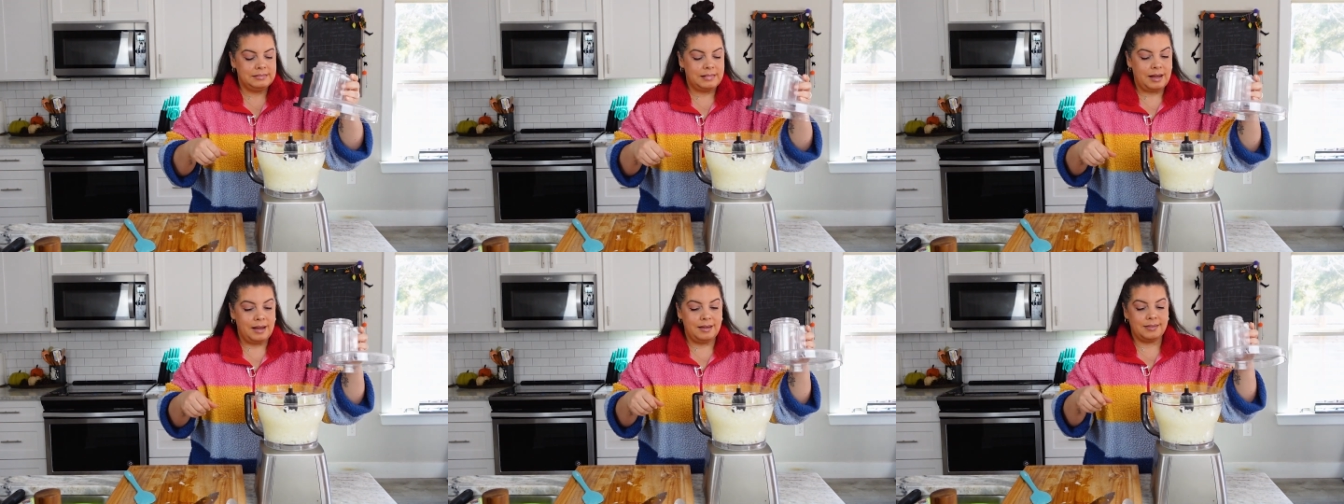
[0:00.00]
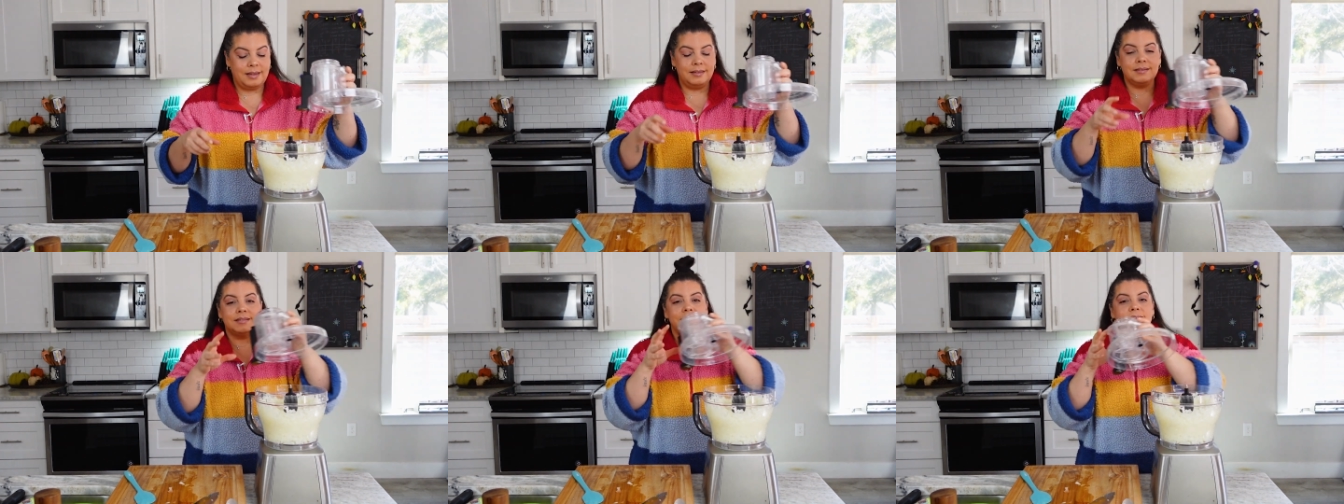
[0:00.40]
Oh, that
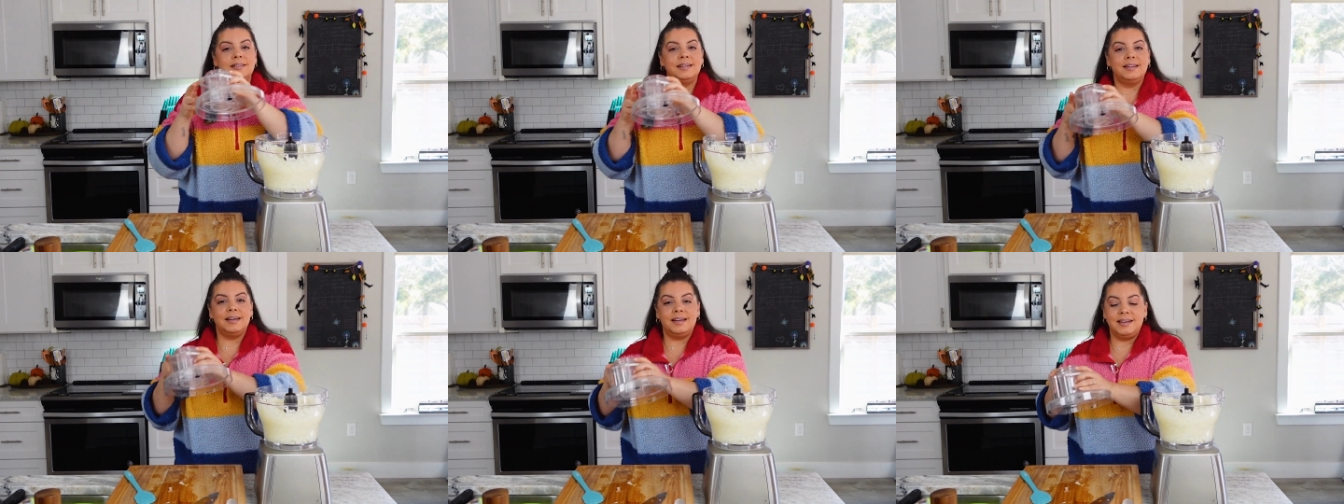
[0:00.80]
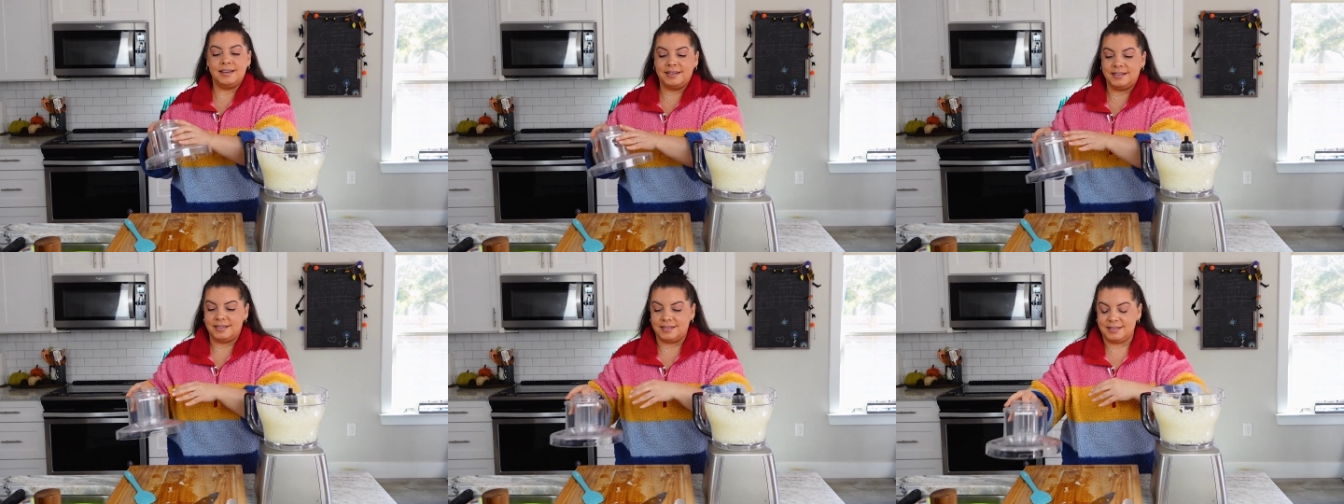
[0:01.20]
looks really
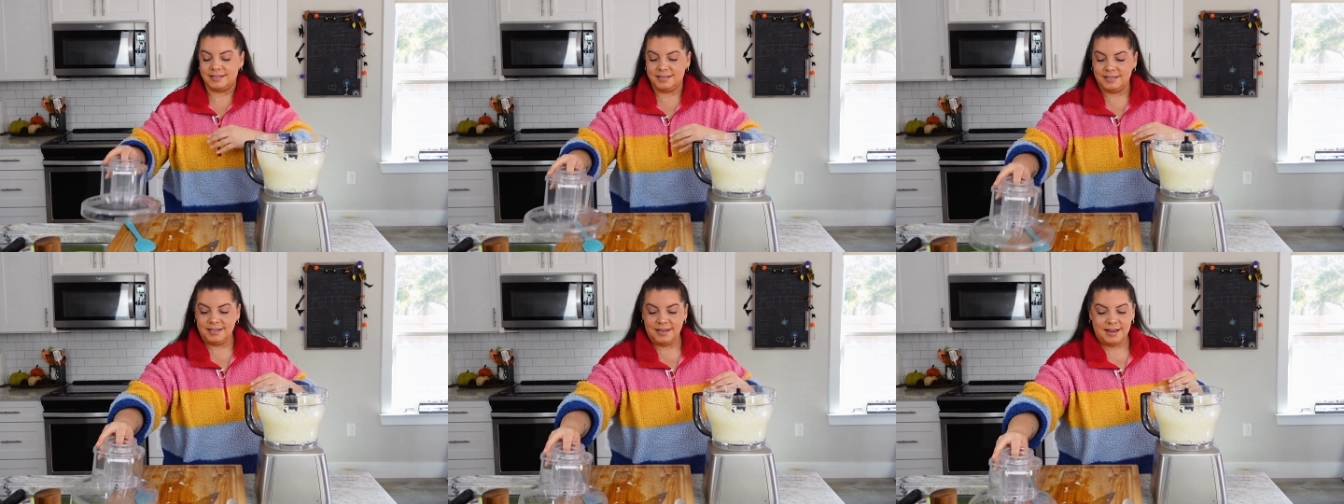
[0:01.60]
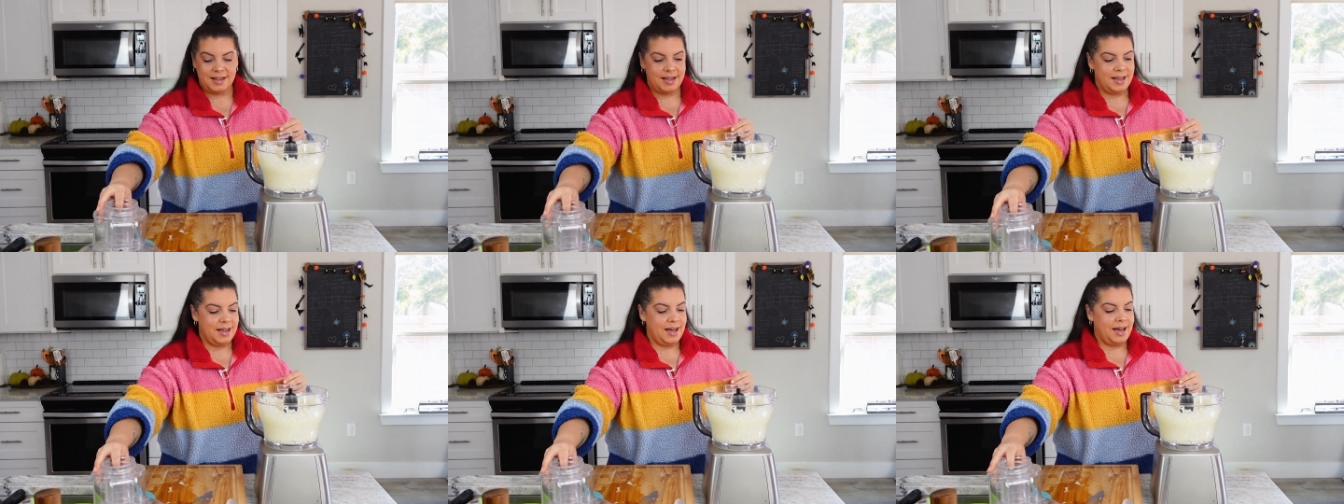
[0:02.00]
good.
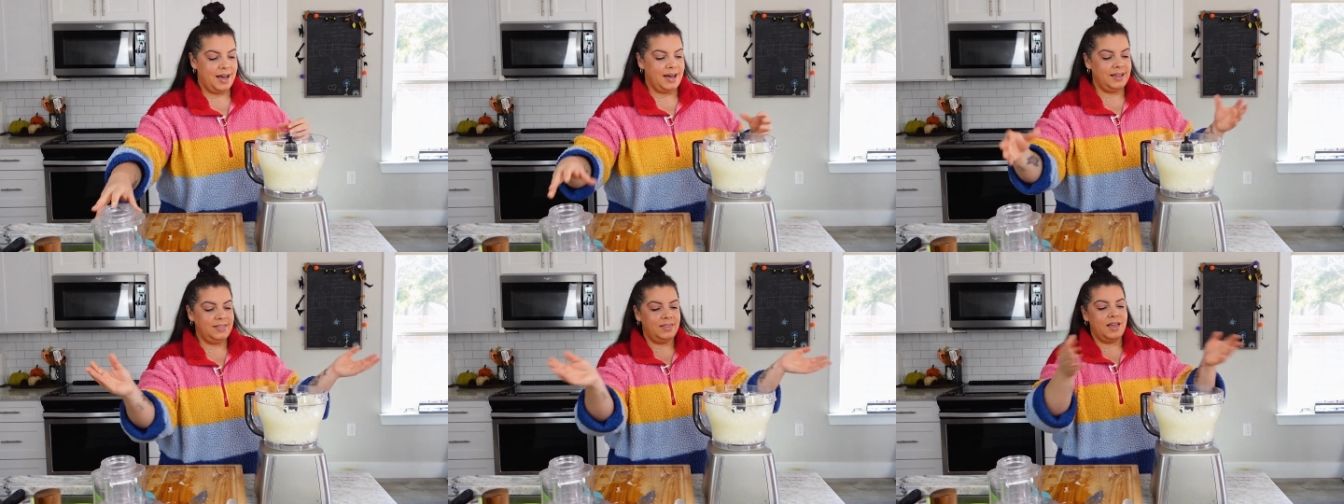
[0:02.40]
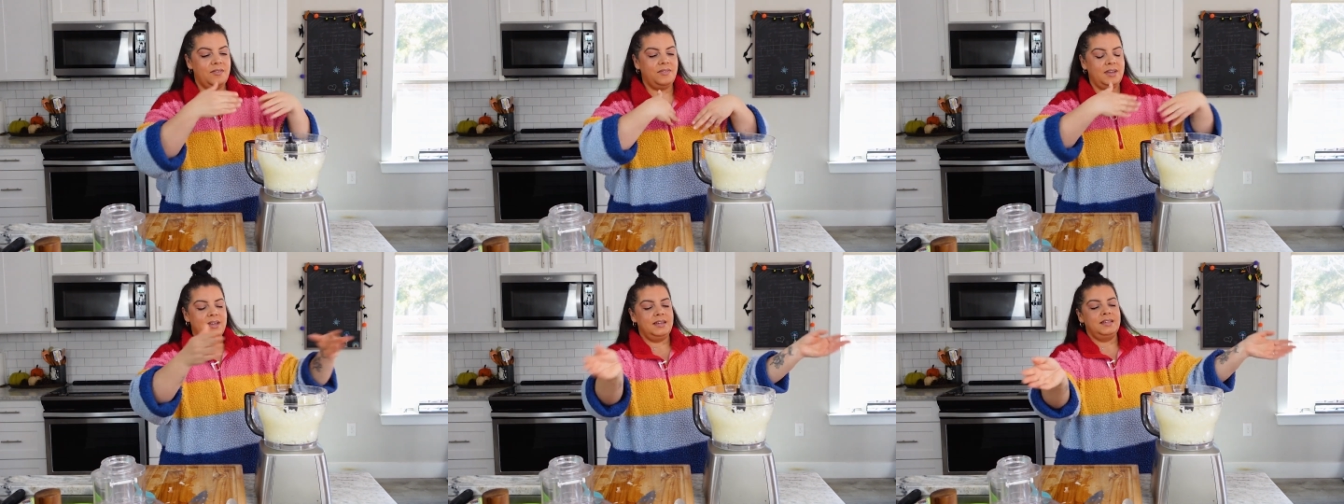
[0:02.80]
I
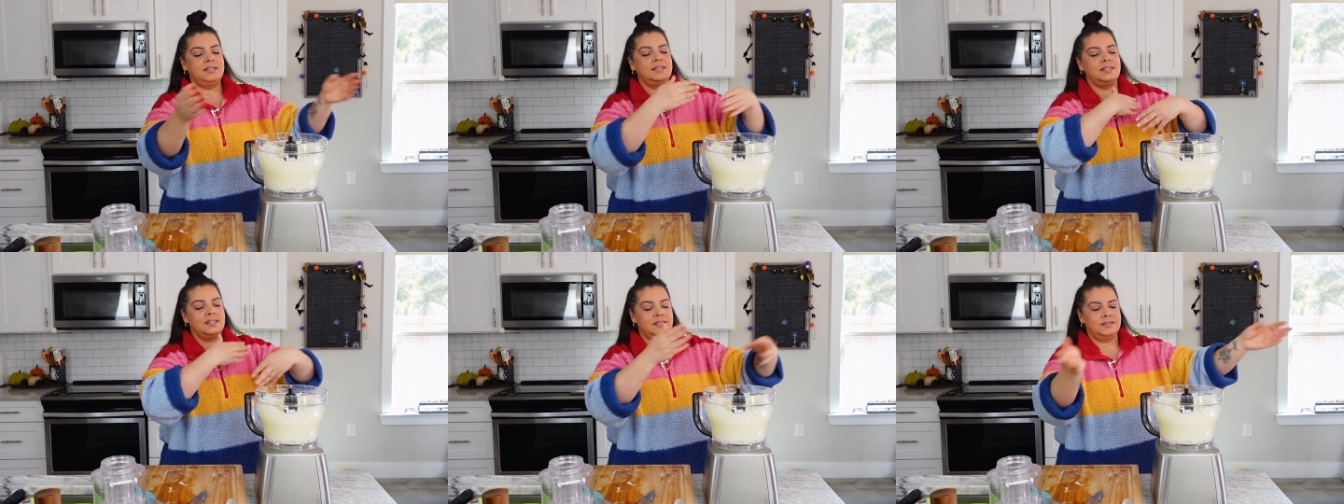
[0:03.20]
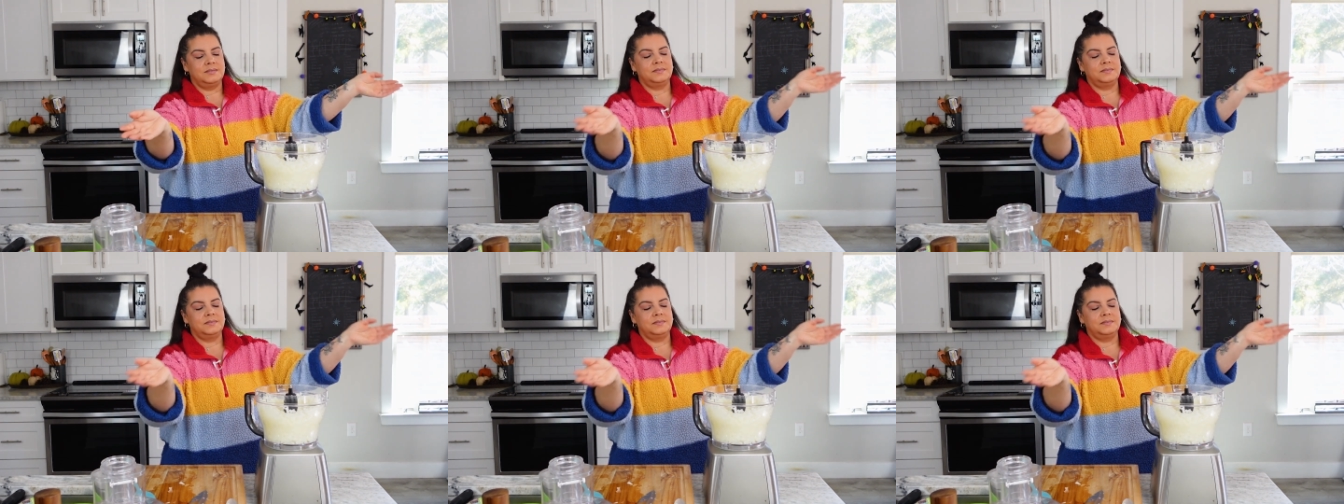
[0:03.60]
love it.